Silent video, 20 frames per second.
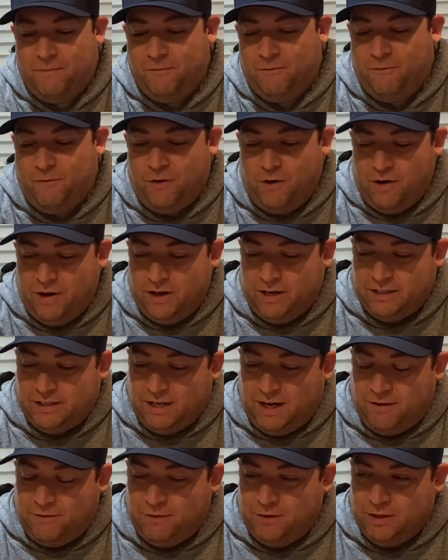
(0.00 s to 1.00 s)
Very
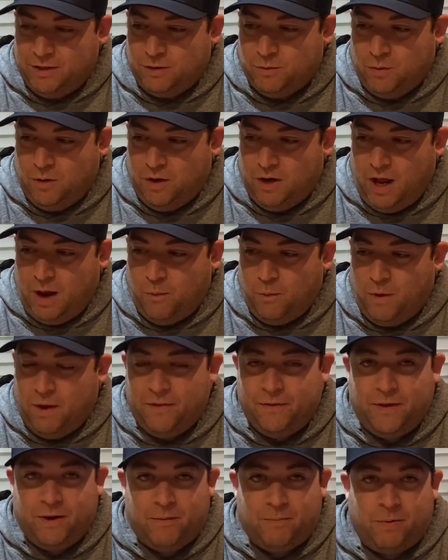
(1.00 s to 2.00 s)
excited for this one. I
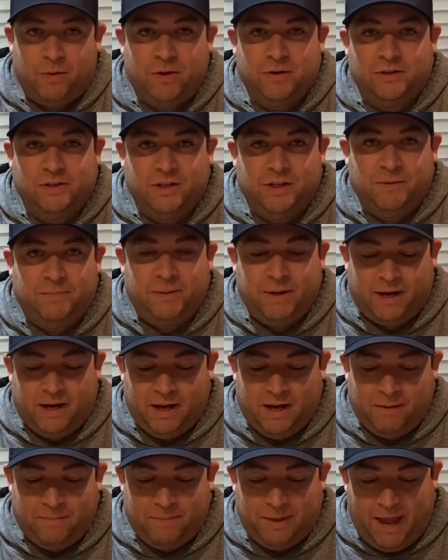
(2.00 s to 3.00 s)
went there personally to pick it
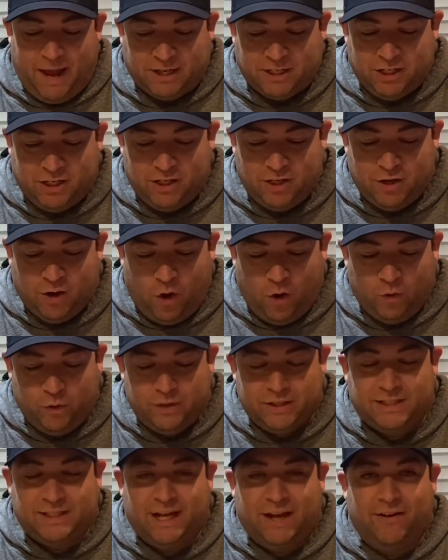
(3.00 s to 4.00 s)
up. They actually
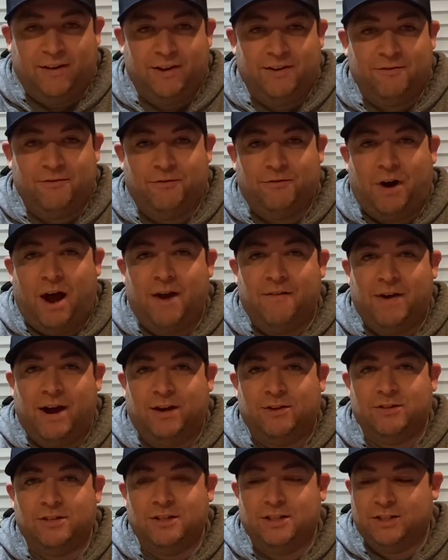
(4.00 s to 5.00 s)
only sell it in 5
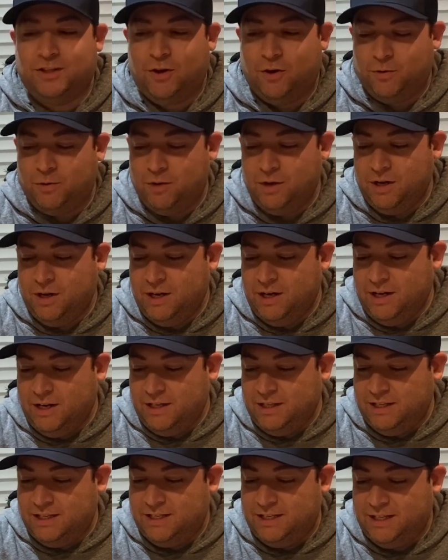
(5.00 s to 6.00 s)
ounces, so
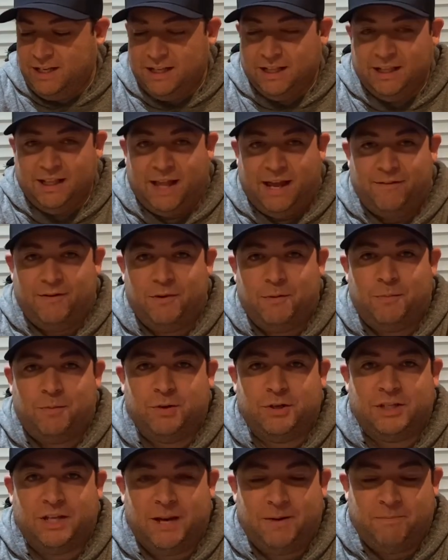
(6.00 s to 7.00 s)
this is an
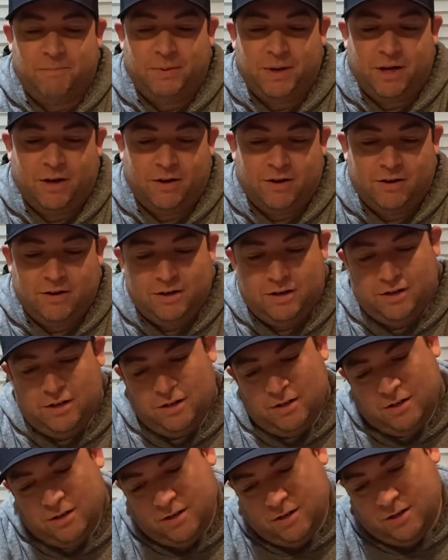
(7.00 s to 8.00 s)
11% beer.
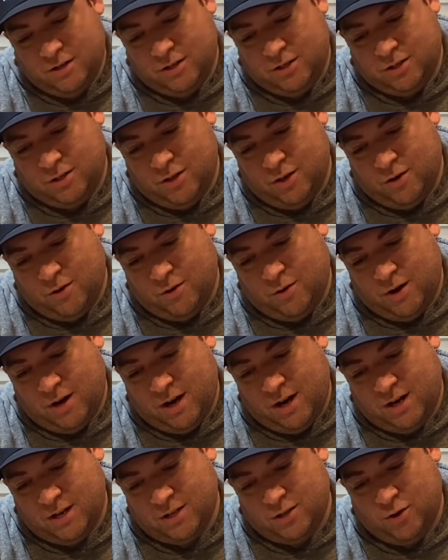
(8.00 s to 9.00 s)

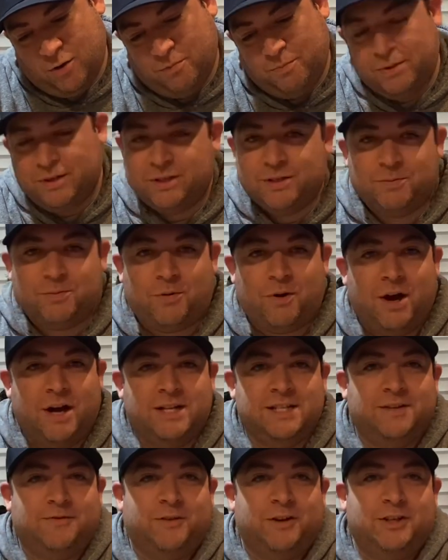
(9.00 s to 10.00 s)
So don't be
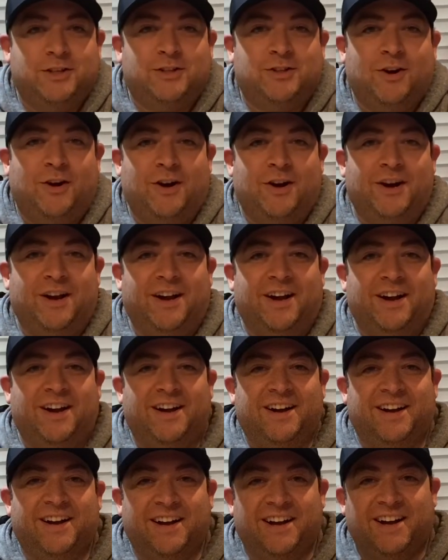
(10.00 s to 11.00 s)
surprised if I start
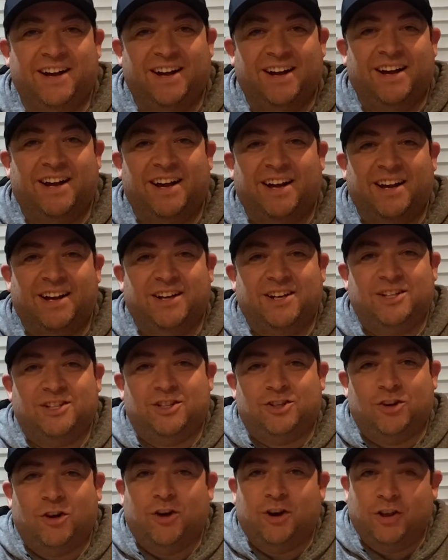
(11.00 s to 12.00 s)

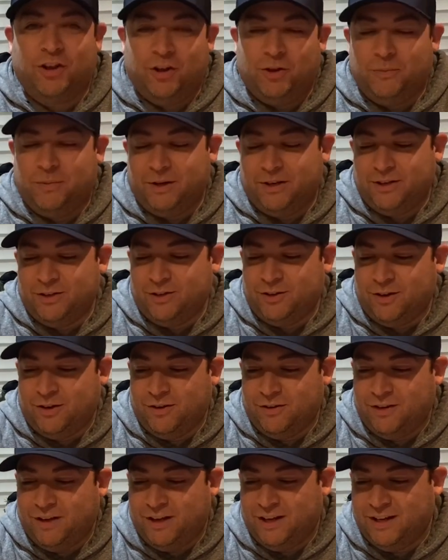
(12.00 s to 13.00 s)
slurring a little bit
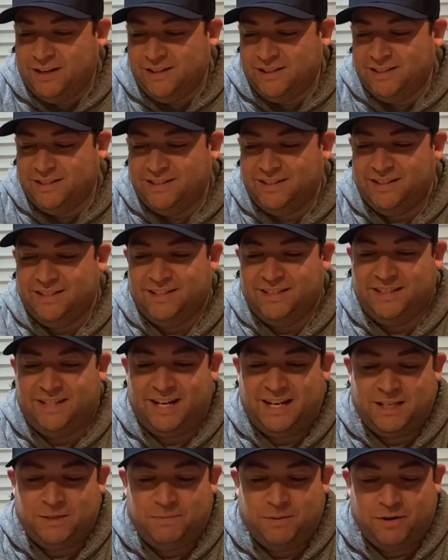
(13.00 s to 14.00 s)
during
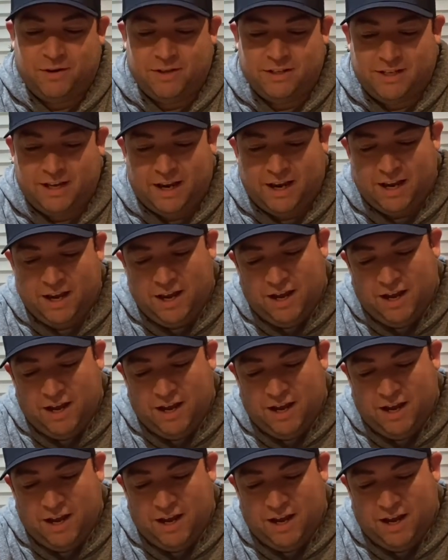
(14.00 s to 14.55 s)
today's Beer to Take.